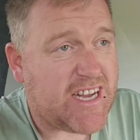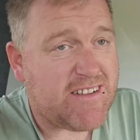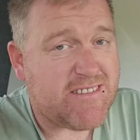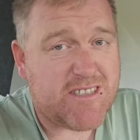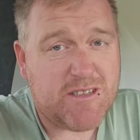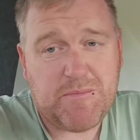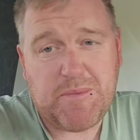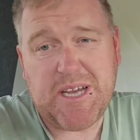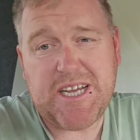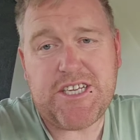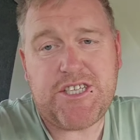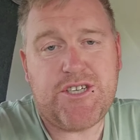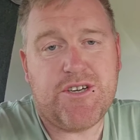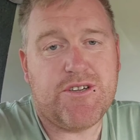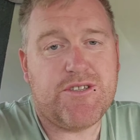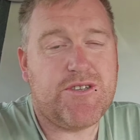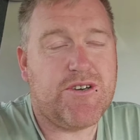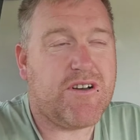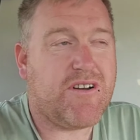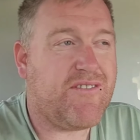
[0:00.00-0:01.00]
down to the beach should
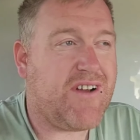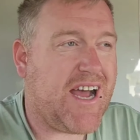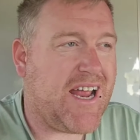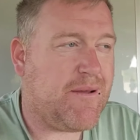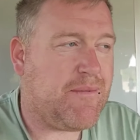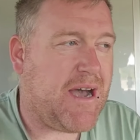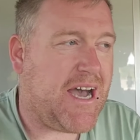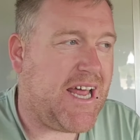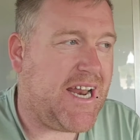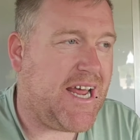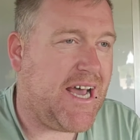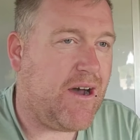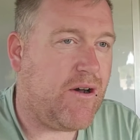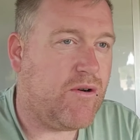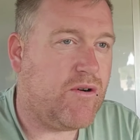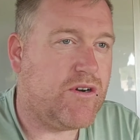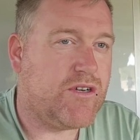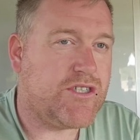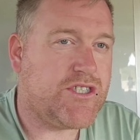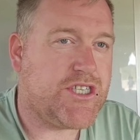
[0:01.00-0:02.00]
have took around about an
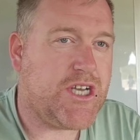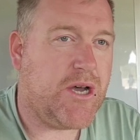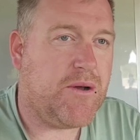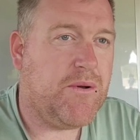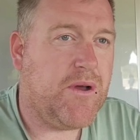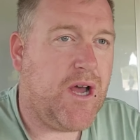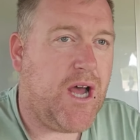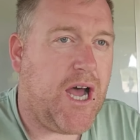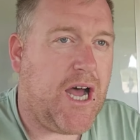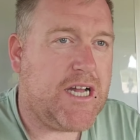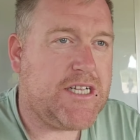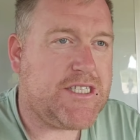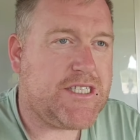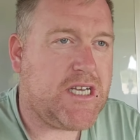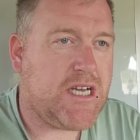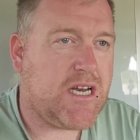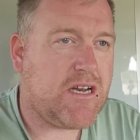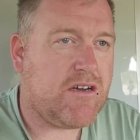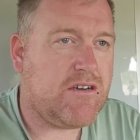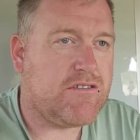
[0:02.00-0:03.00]
hour or so,
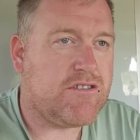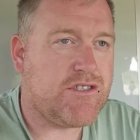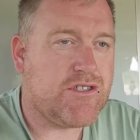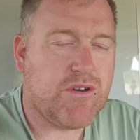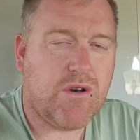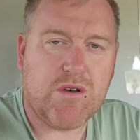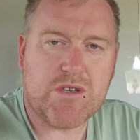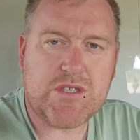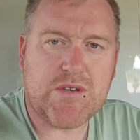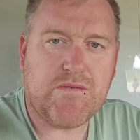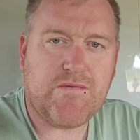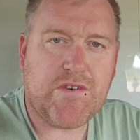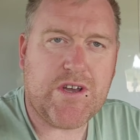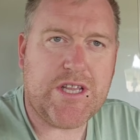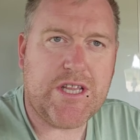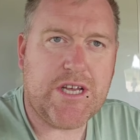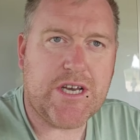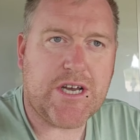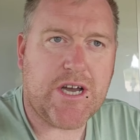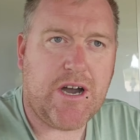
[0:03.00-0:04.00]
until I saw
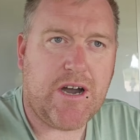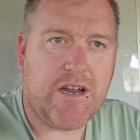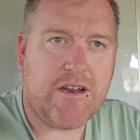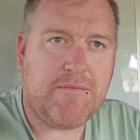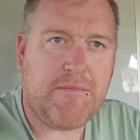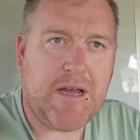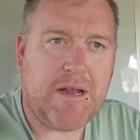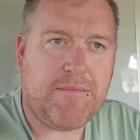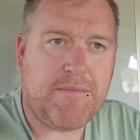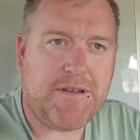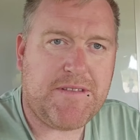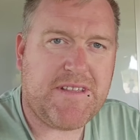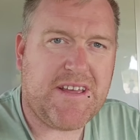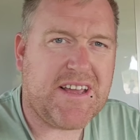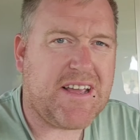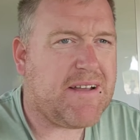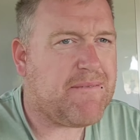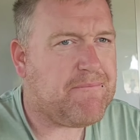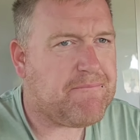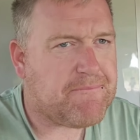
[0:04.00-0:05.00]
something that kind of made me
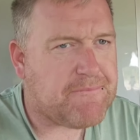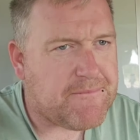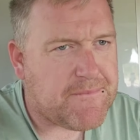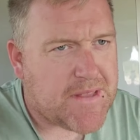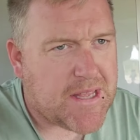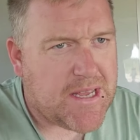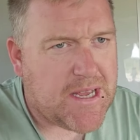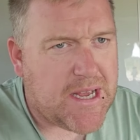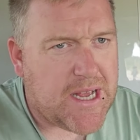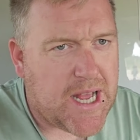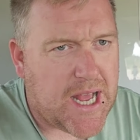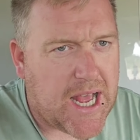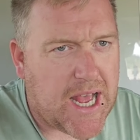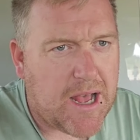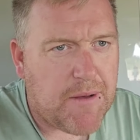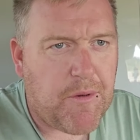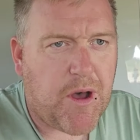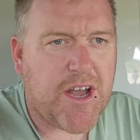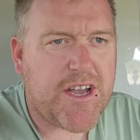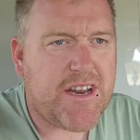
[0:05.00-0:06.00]
think,
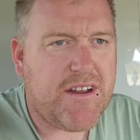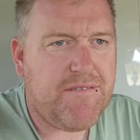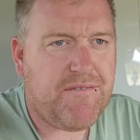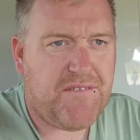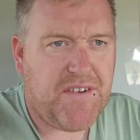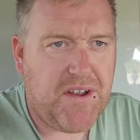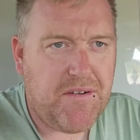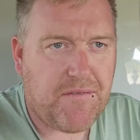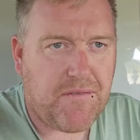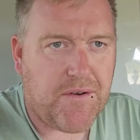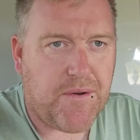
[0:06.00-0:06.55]
am I going to fit